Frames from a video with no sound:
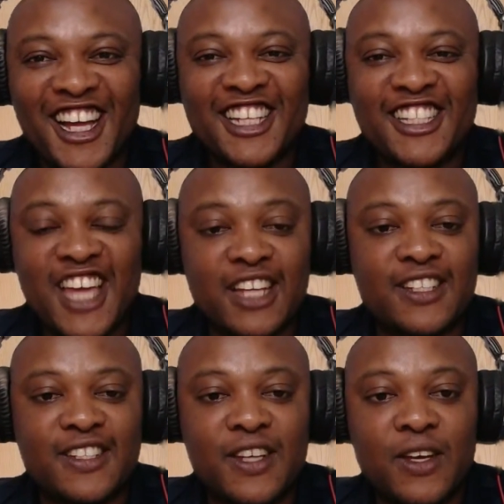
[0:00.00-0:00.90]

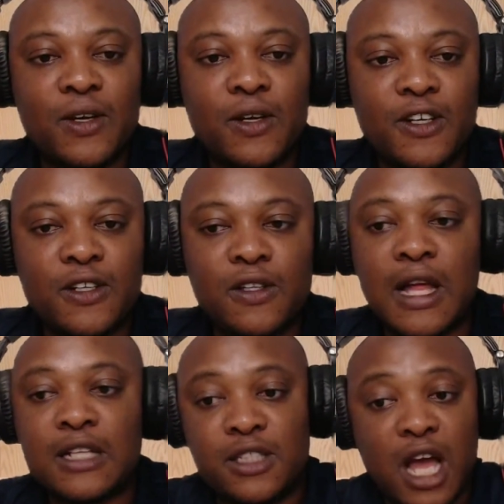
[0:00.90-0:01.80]
Yes. Yeah. So
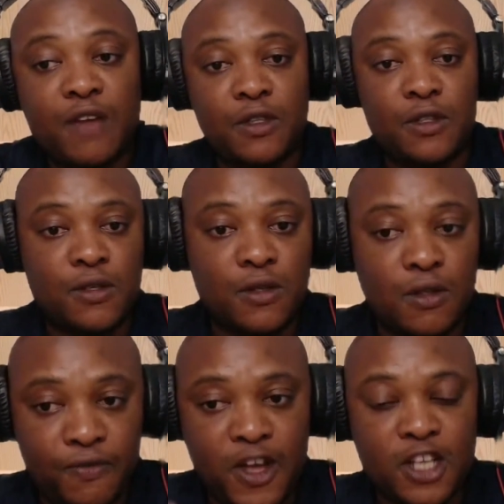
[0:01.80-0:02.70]
let's dive into the
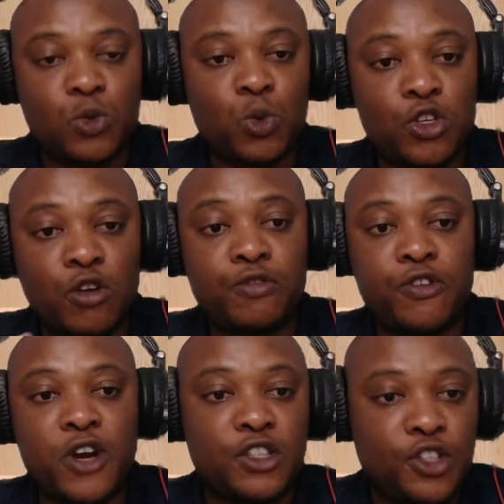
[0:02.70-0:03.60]
first one. Your
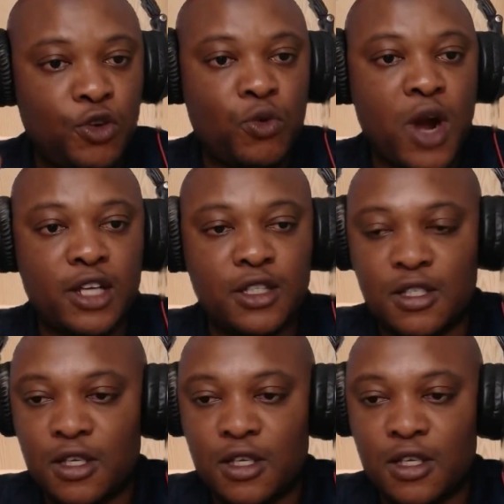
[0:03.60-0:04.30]
friend, you're right.